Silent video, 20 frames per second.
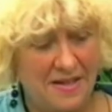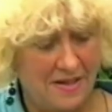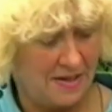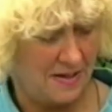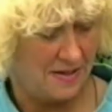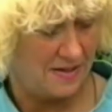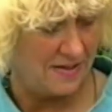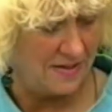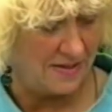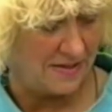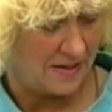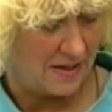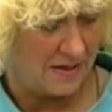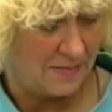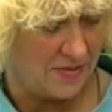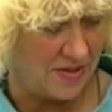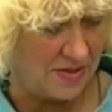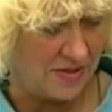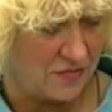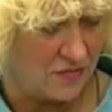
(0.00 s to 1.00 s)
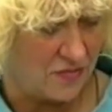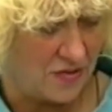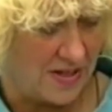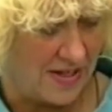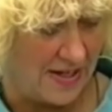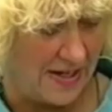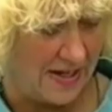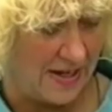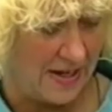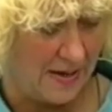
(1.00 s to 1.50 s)
and I'm just
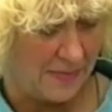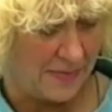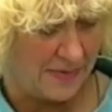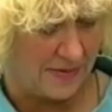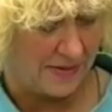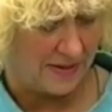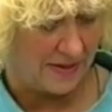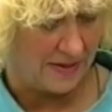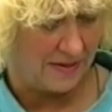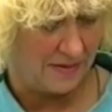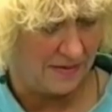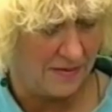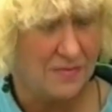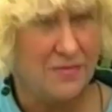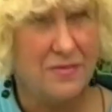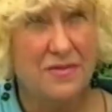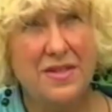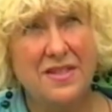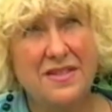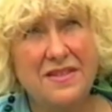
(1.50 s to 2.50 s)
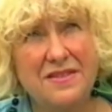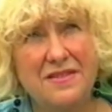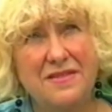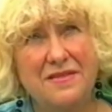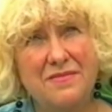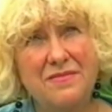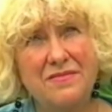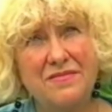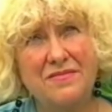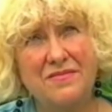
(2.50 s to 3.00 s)
really happy with
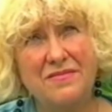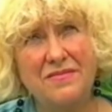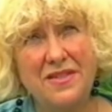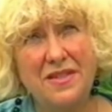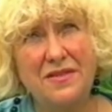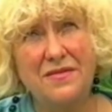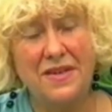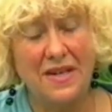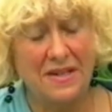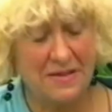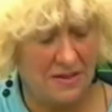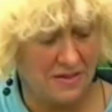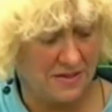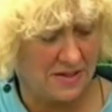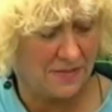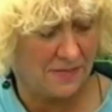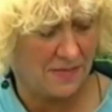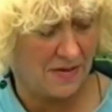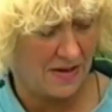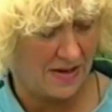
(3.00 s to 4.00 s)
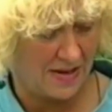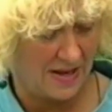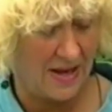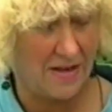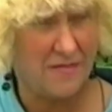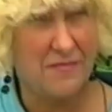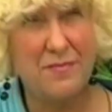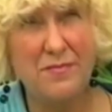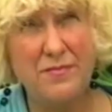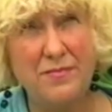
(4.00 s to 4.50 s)
the fact that I've, I
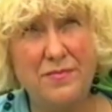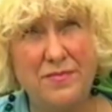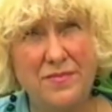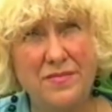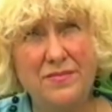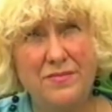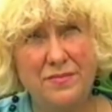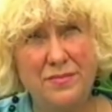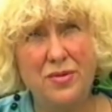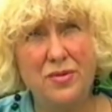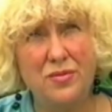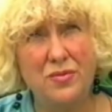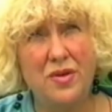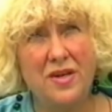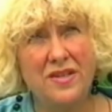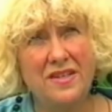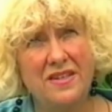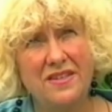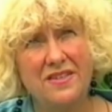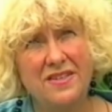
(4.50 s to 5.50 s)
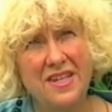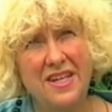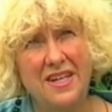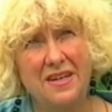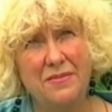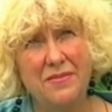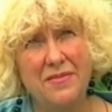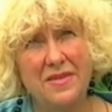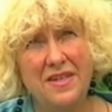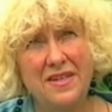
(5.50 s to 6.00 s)
have put one on
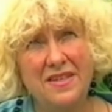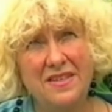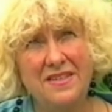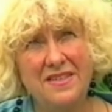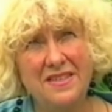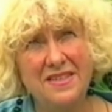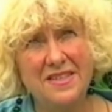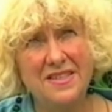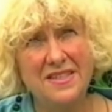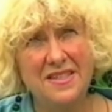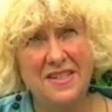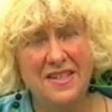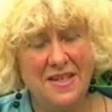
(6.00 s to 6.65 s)
him and